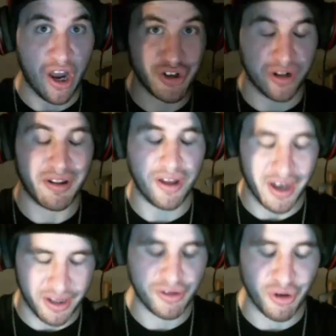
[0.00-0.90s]

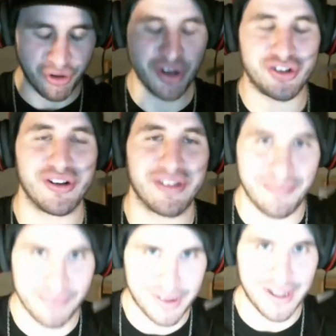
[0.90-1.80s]
100 skull crushers,
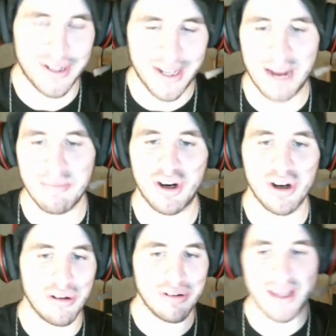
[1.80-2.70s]
60 hammer
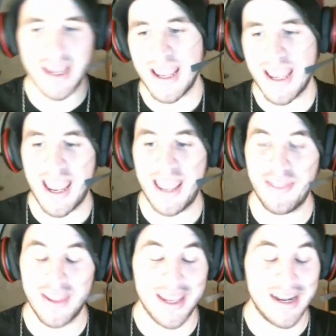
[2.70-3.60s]
curls, and
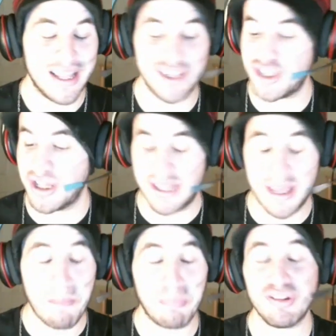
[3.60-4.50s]
then
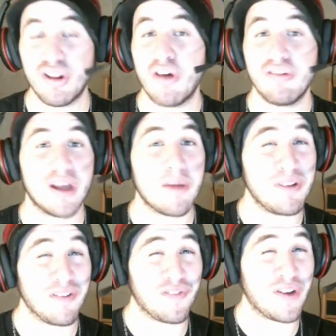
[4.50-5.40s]
it blows up
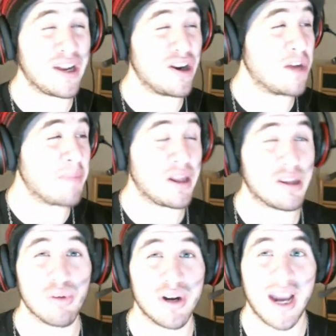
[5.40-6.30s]
your freaking arm. I
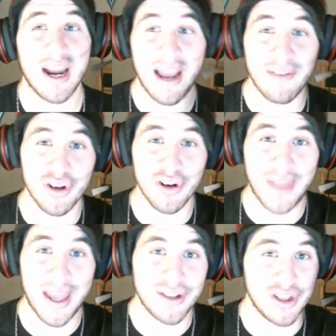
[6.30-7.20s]
swear to God, after
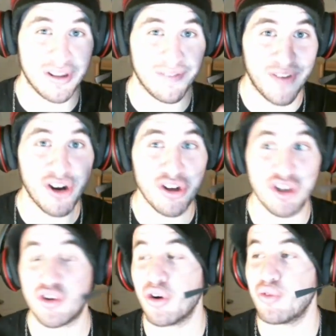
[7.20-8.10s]
that just very
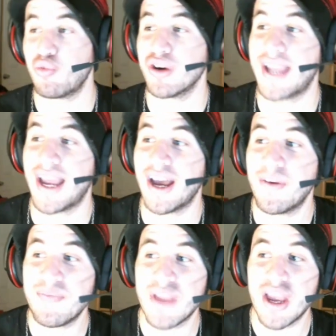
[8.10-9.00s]
short workout,
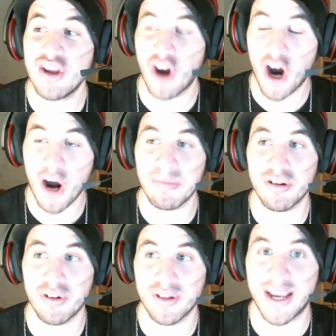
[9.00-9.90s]
your arms
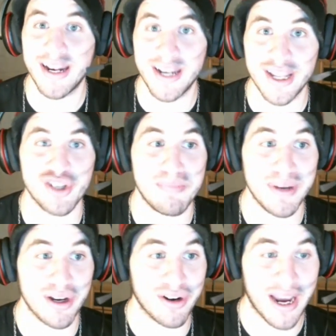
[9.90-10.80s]
look like an inch
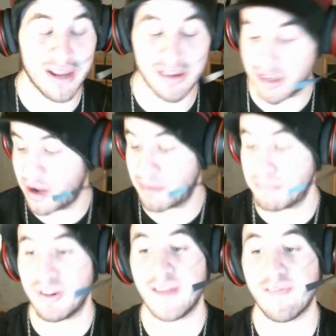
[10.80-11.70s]
bigger, guys. It's
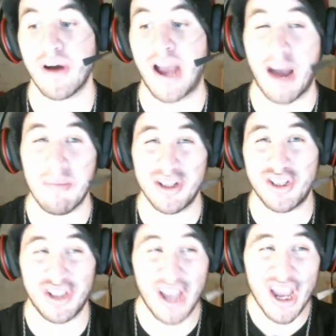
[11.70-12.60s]
unbelievable how
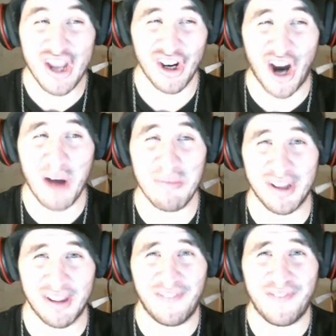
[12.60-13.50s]
much your arms
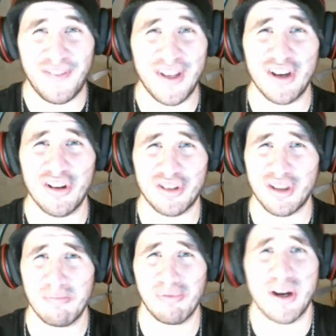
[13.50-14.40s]
just fill to the
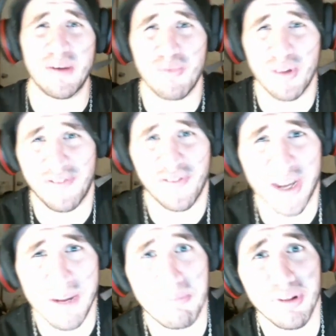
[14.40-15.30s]
brim with
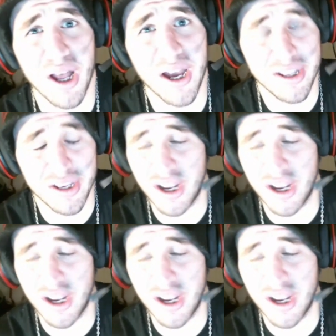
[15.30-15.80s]
freaking blood,